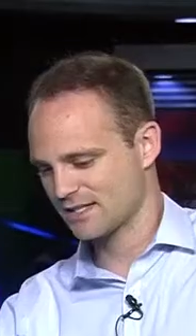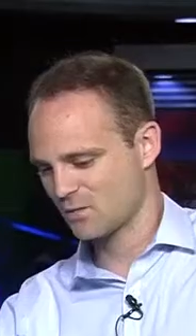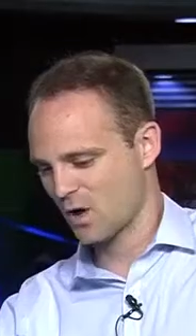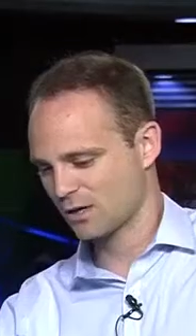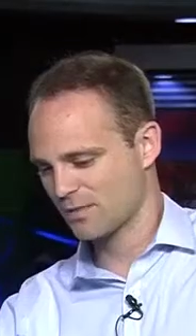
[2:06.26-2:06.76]
the
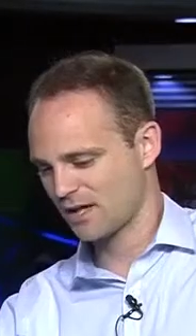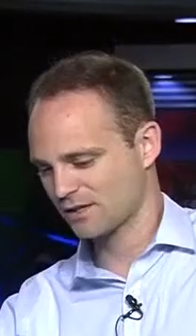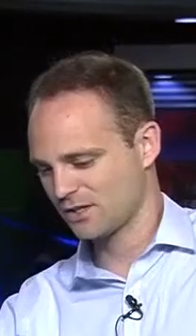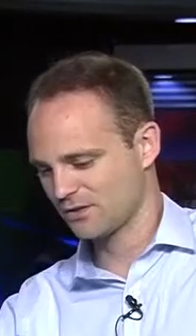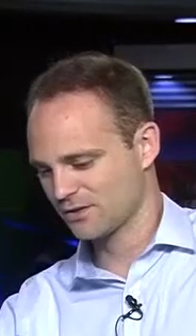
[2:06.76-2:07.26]
water
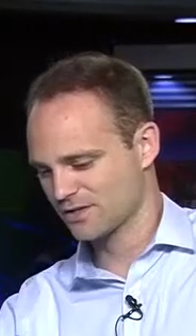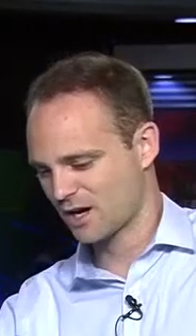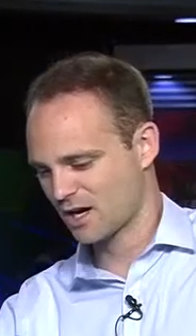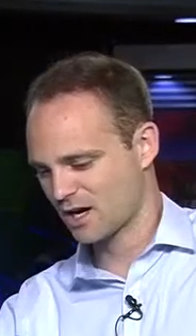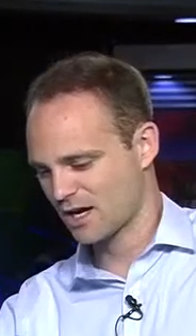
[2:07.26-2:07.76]
molecules
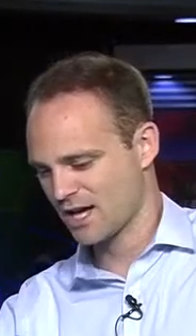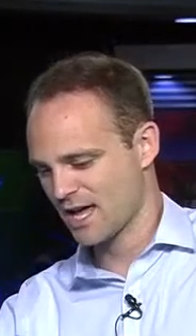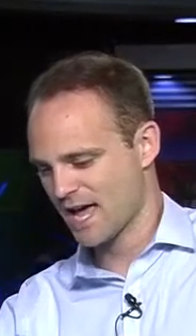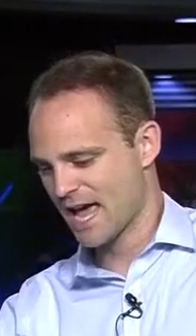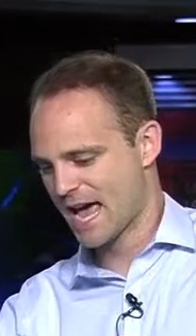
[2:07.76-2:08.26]
are
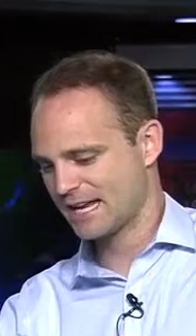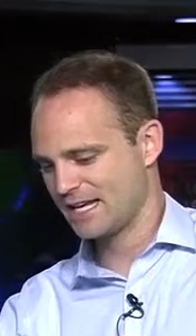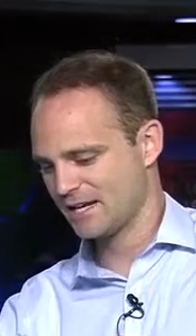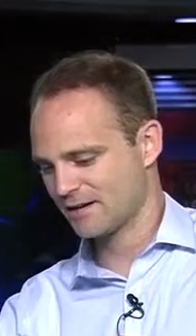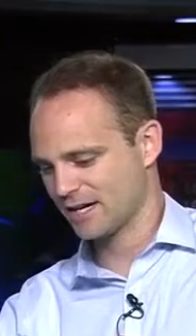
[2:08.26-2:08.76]

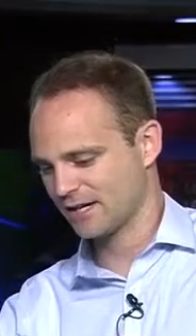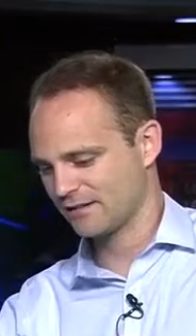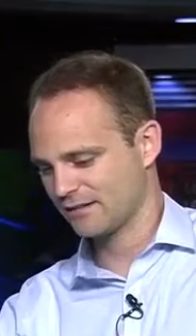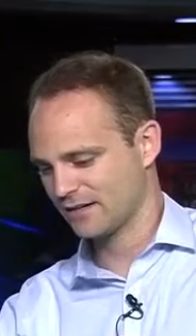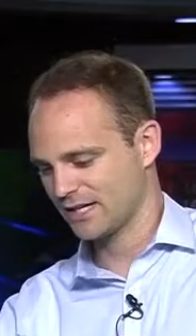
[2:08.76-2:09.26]

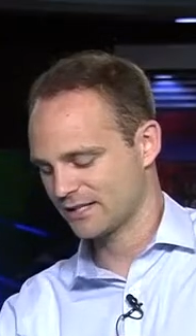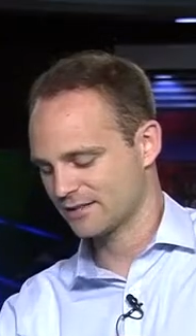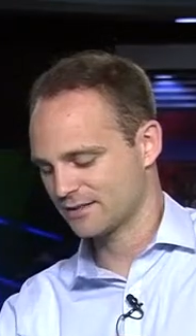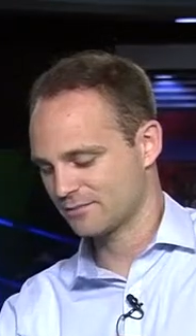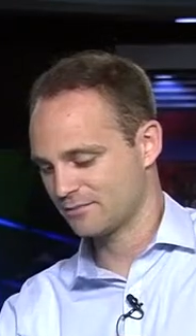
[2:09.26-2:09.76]
adhering
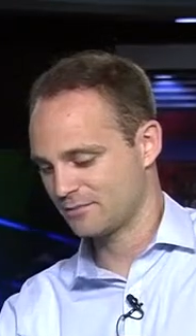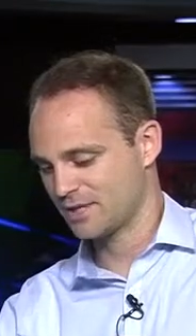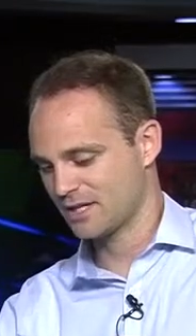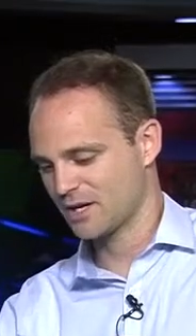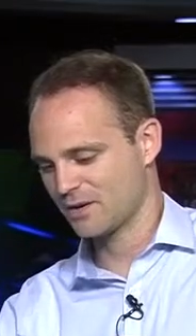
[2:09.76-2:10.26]
and
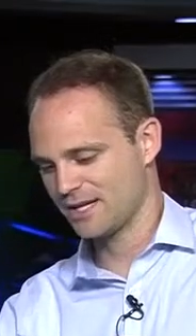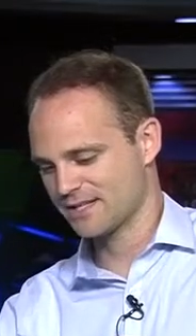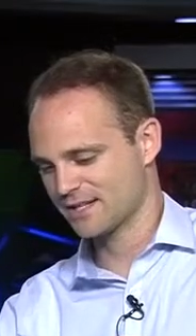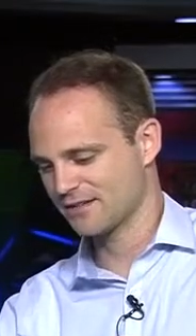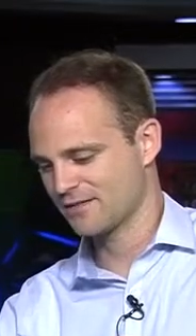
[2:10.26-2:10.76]
being
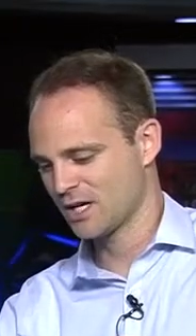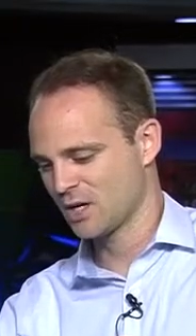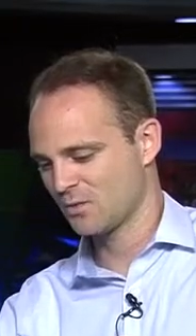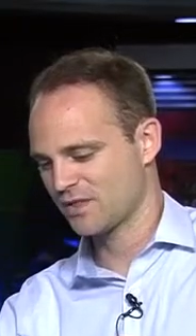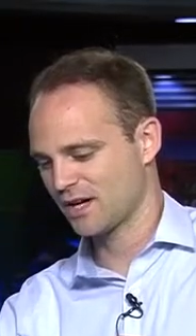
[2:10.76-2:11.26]
cohesive
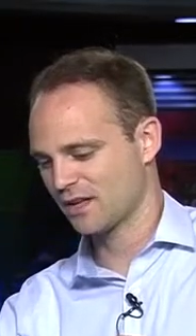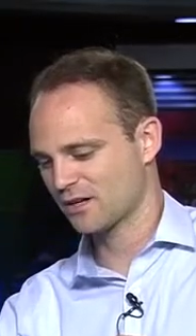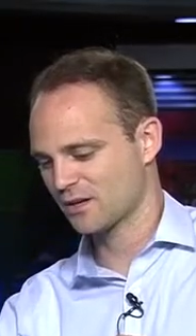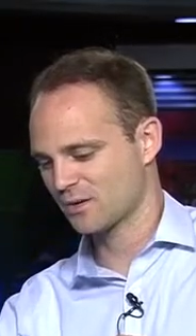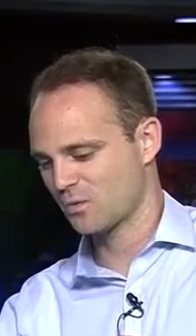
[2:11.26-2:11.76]
with the other